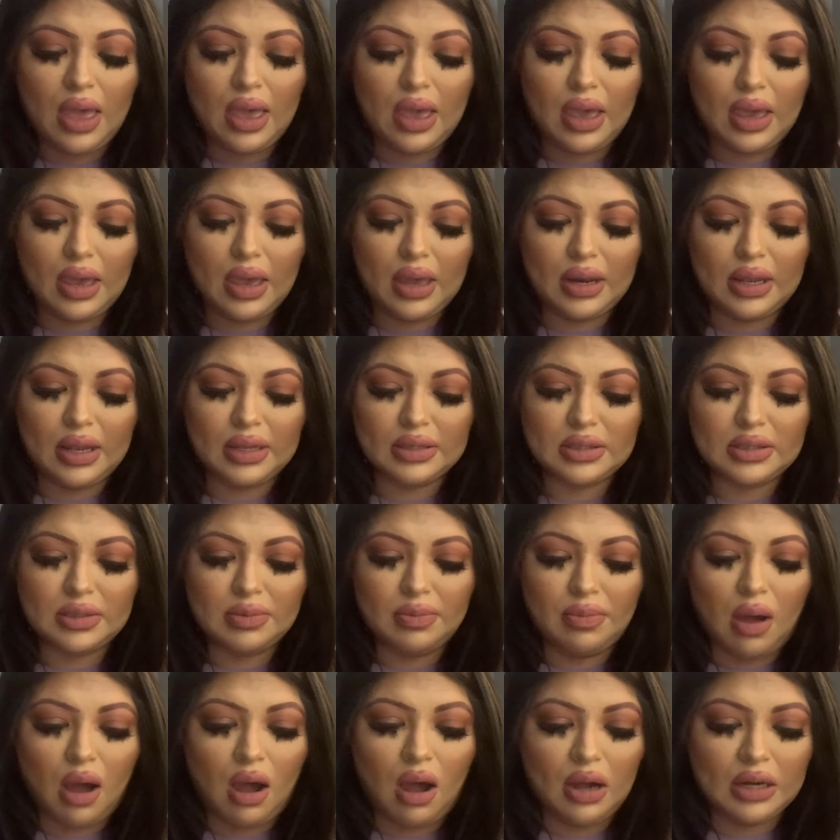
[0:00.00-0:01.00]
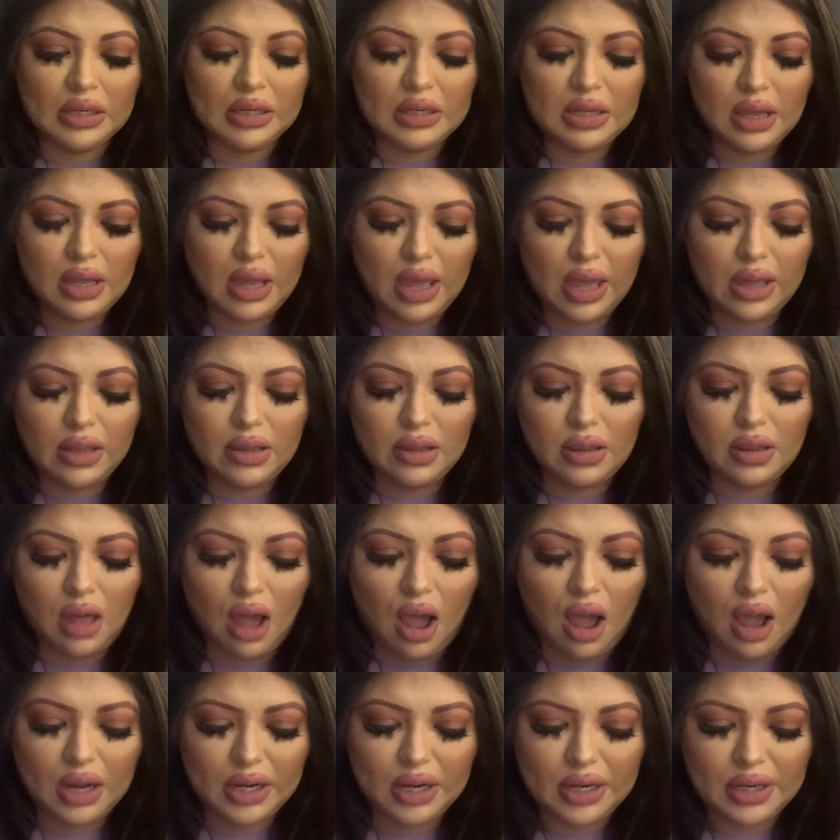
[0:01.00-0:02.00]
and it's bond and
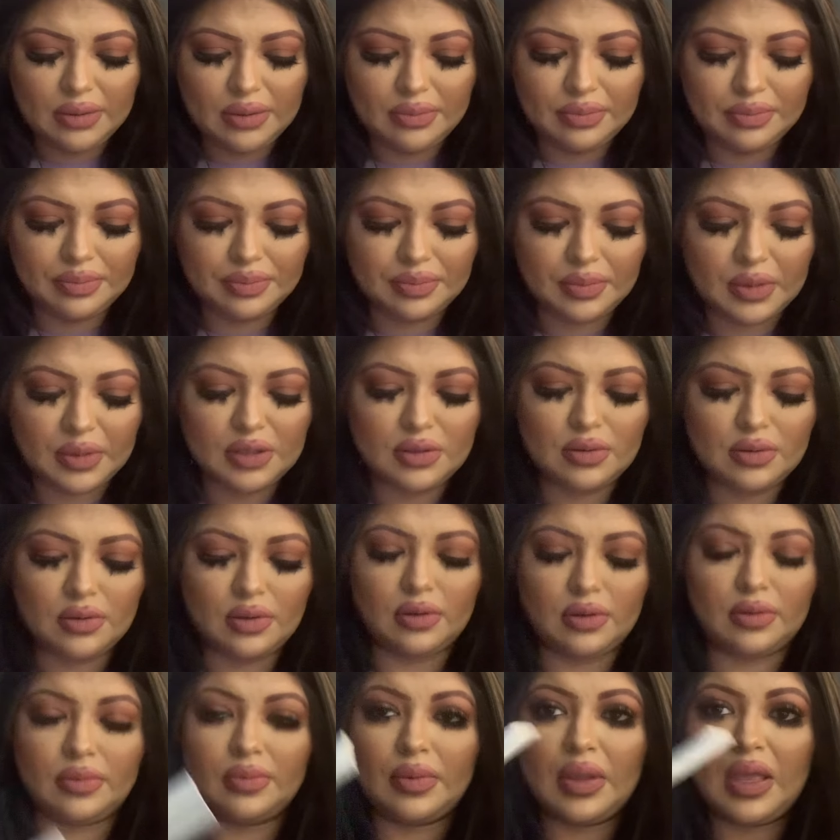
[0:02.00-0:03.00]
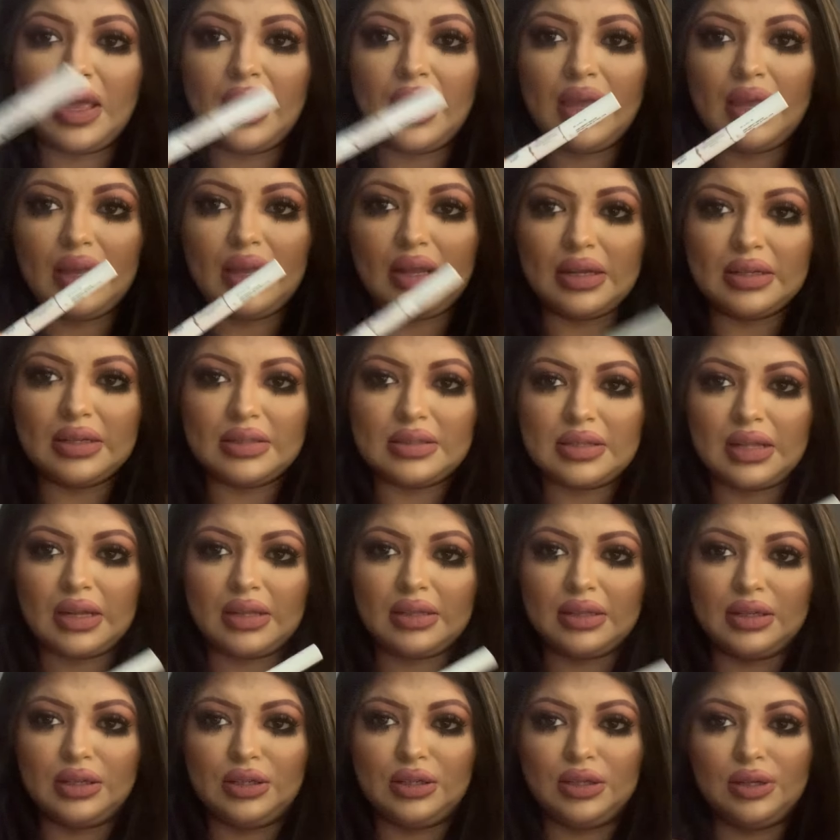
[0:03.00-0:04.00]
lock so it's like
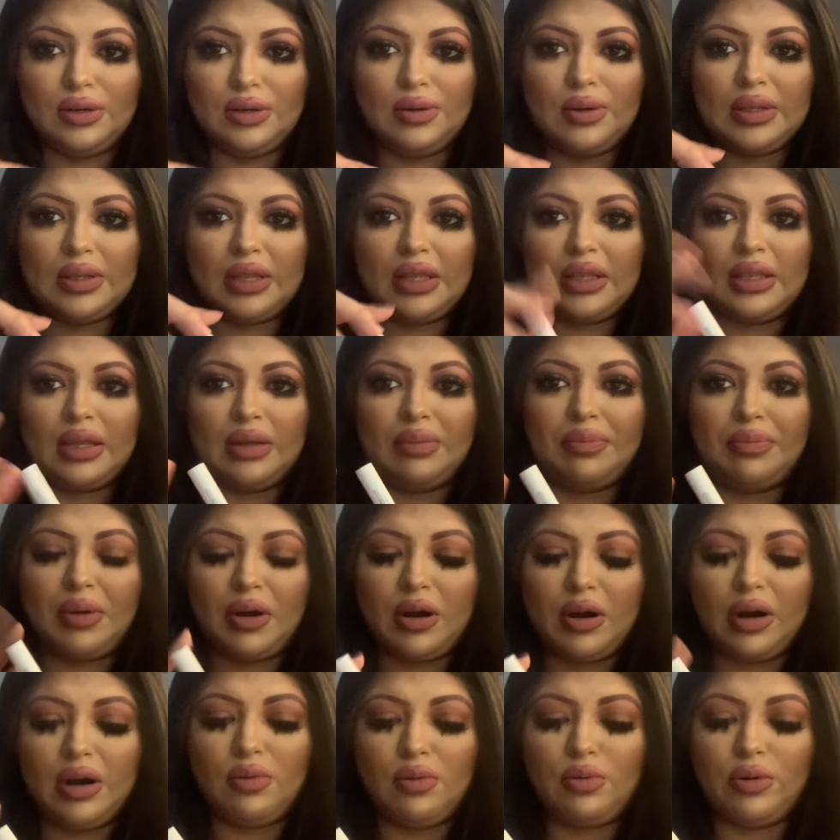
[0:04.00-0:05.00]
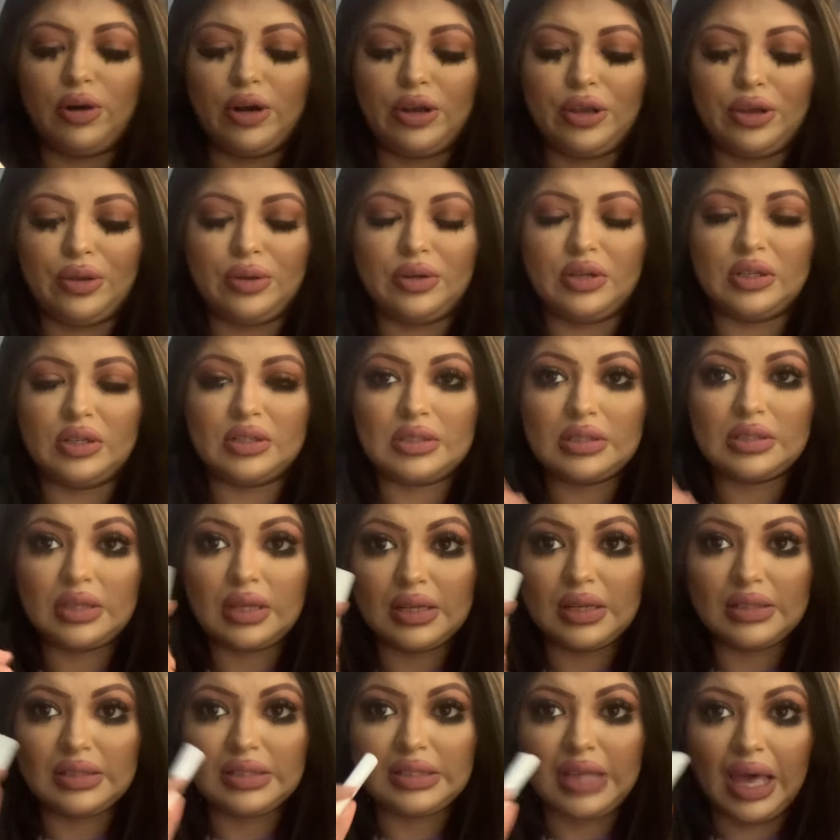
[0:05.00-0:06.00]
the glue and then the part where you just
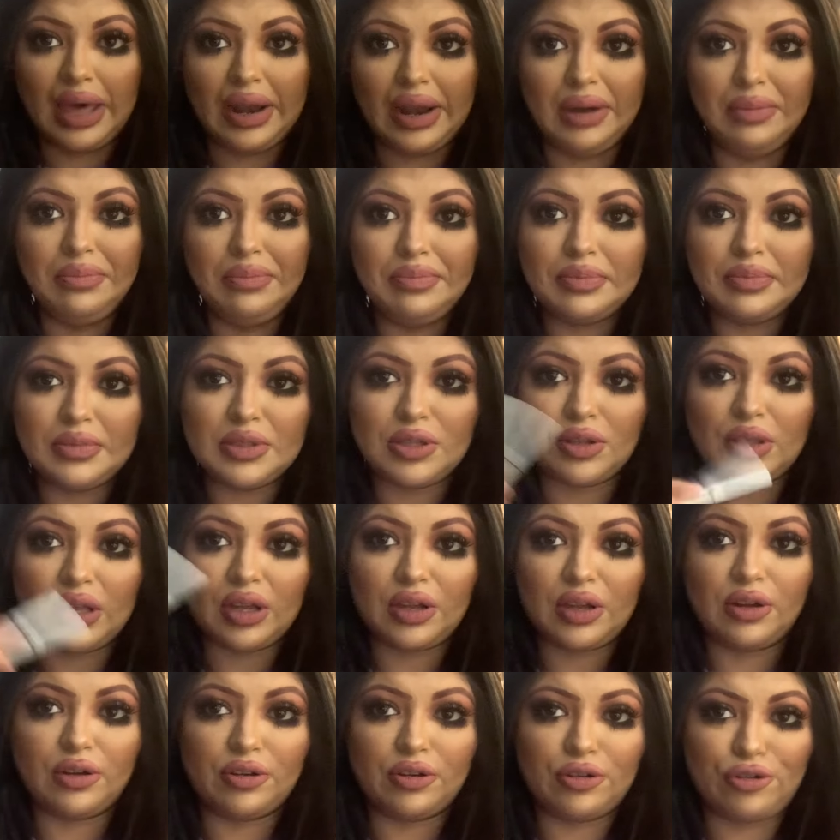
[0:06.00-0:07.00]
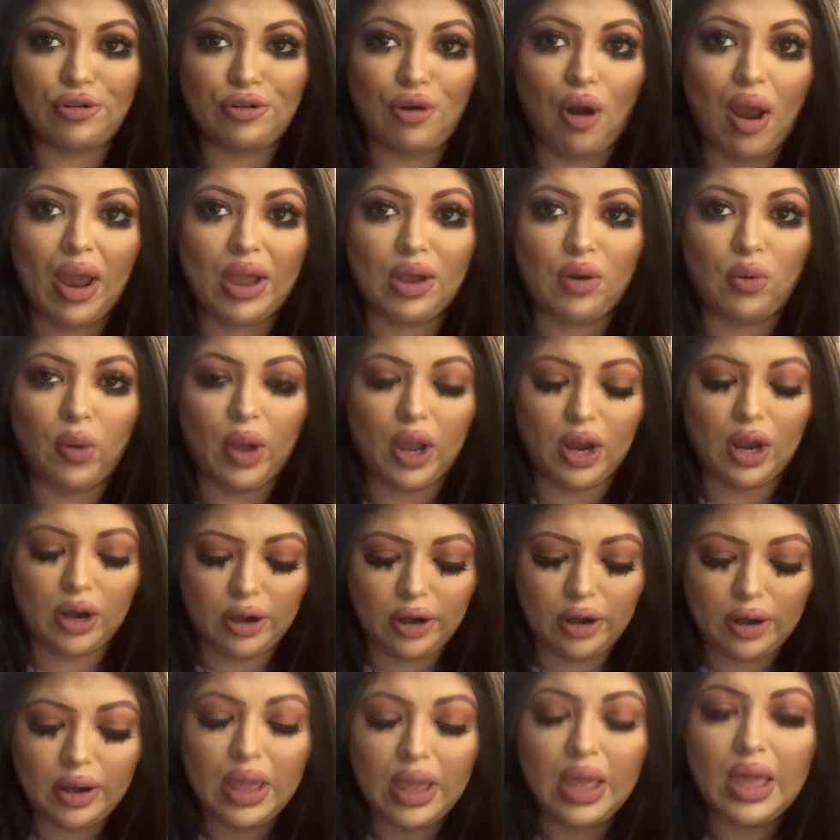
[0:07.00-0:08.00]
set them so they can dry
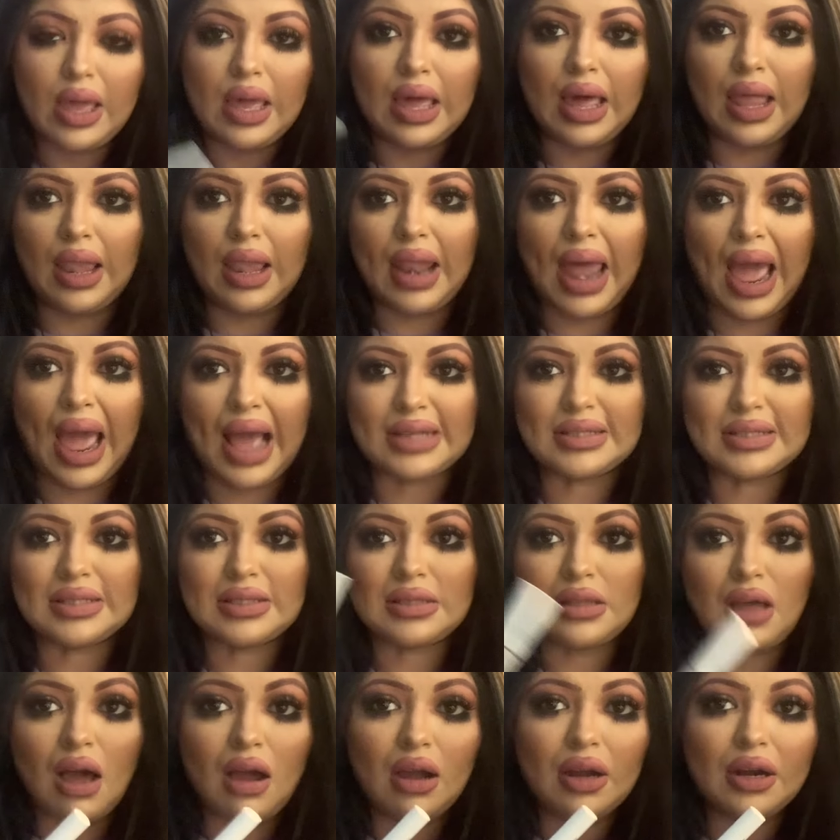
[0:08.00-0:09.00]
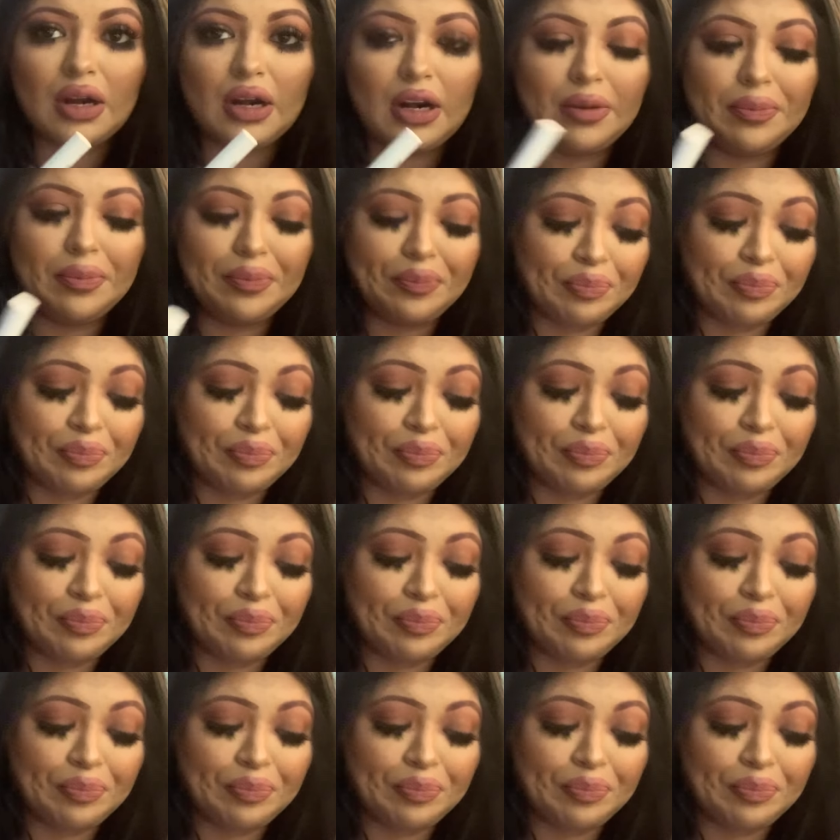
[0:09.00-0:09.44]
quicker and last longer